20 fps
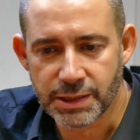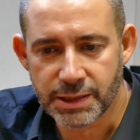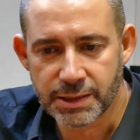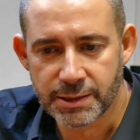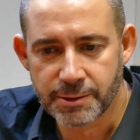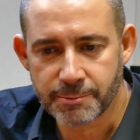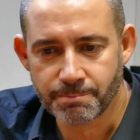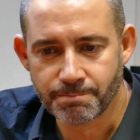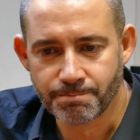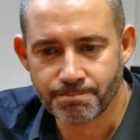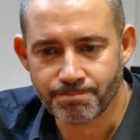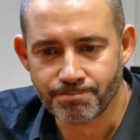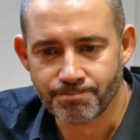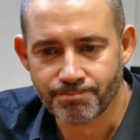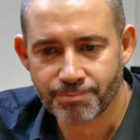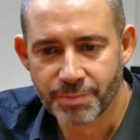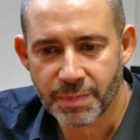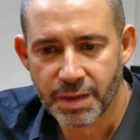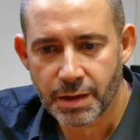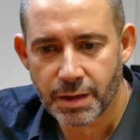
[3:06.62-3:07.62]
um,
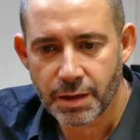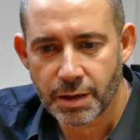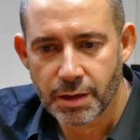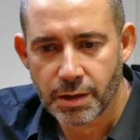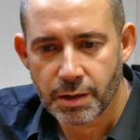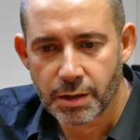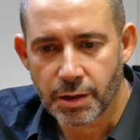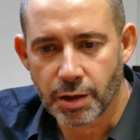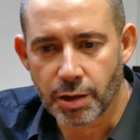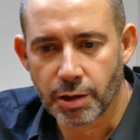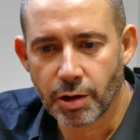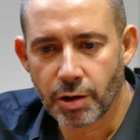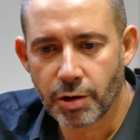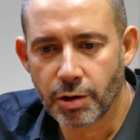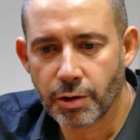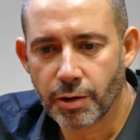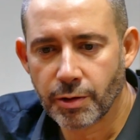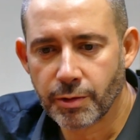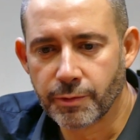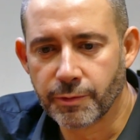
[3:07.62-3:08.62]
a lot
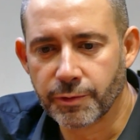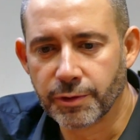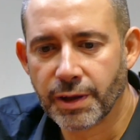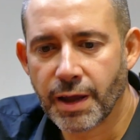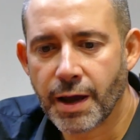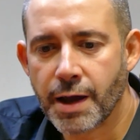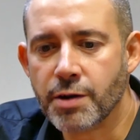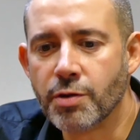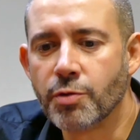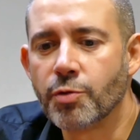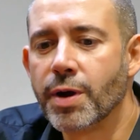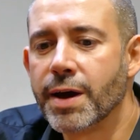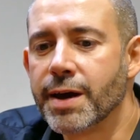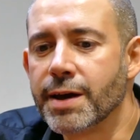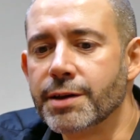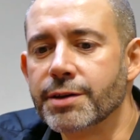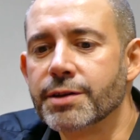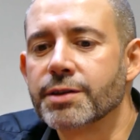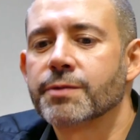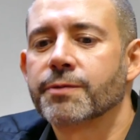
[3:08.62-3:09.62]
of line
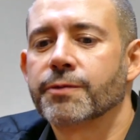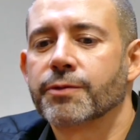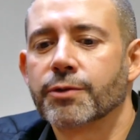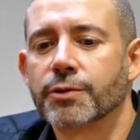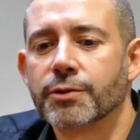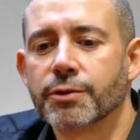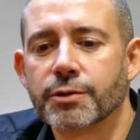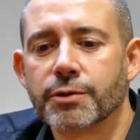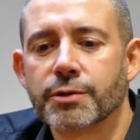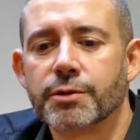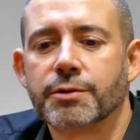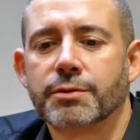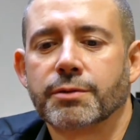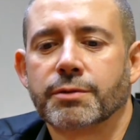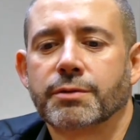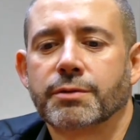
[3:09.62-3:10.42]
arrays for